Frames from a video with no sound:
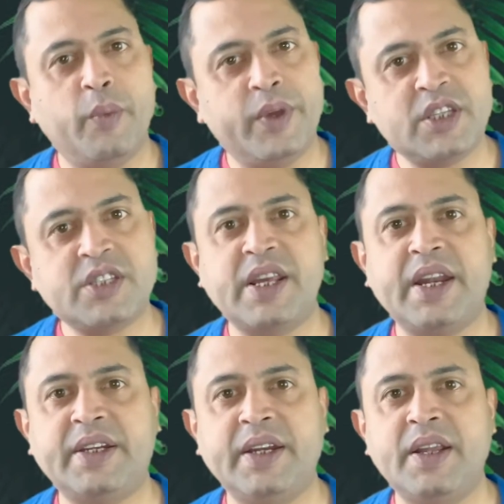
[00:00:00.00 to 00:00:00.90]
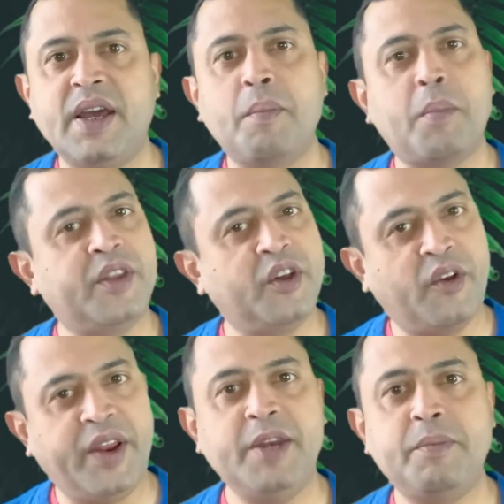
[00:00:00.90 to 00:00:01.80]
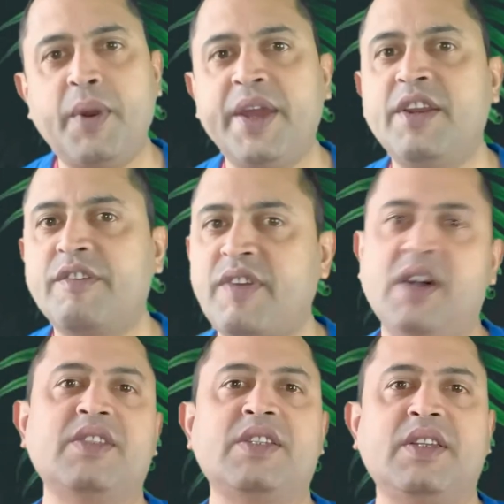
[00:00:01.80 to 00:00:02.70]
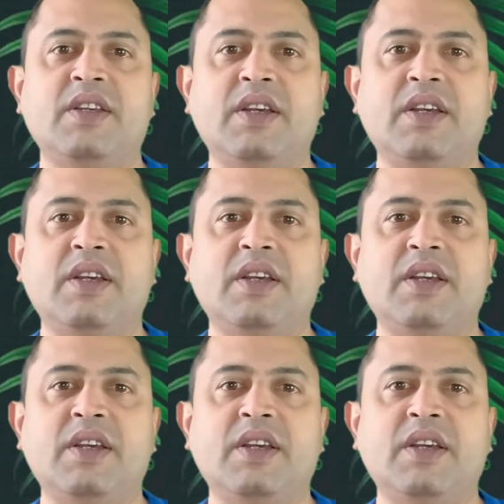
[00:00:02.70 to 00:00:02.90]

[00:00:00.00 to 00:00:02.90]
which is directed by the great brain of ours.